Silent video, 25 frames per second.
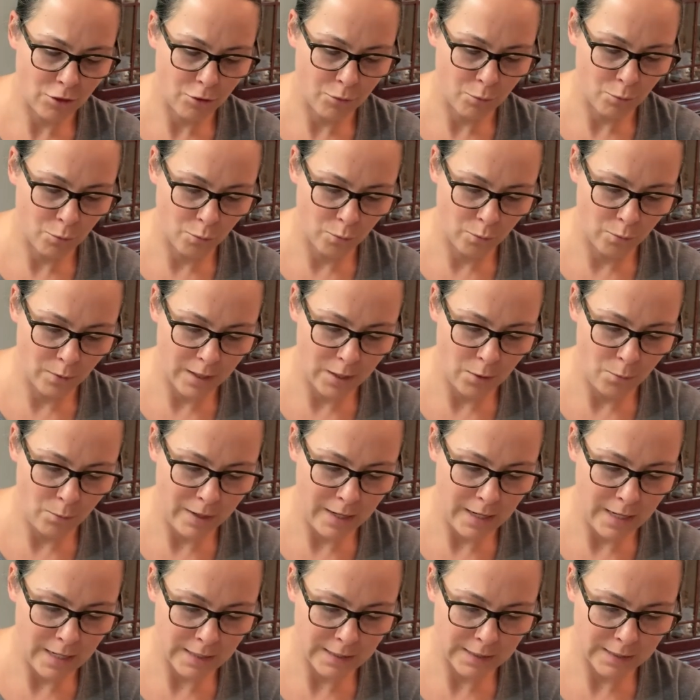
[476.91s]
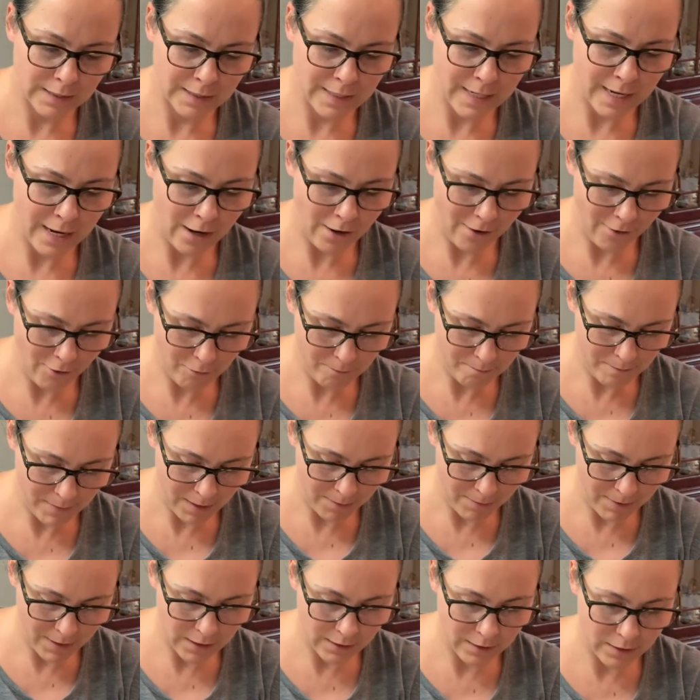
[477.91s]
three weeks now,
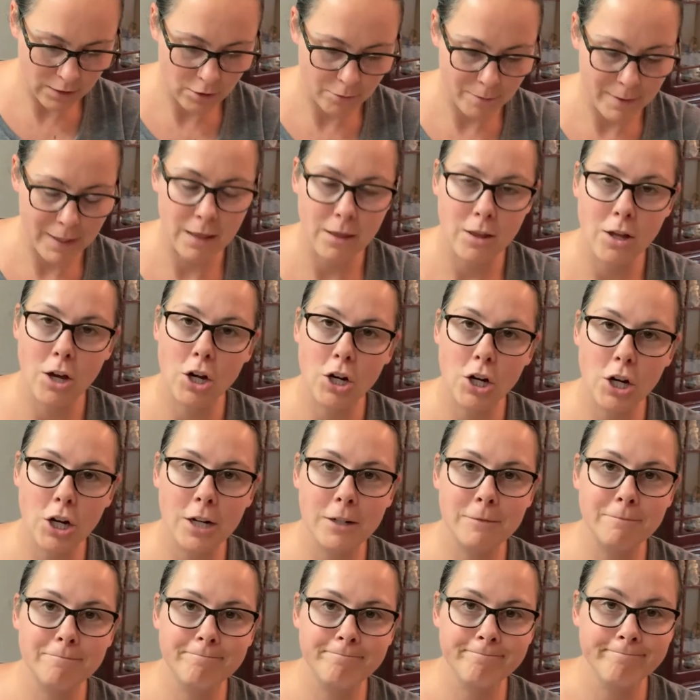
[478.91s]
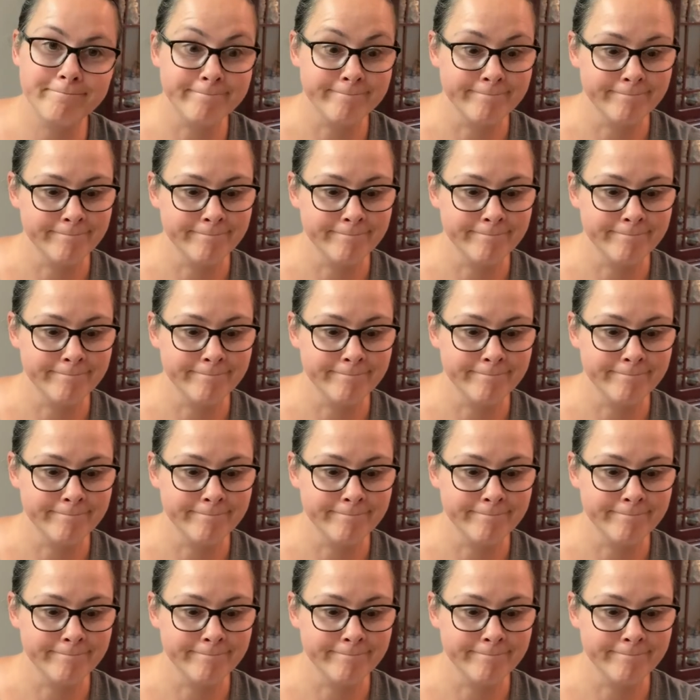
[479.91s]
maybe a little bit longer.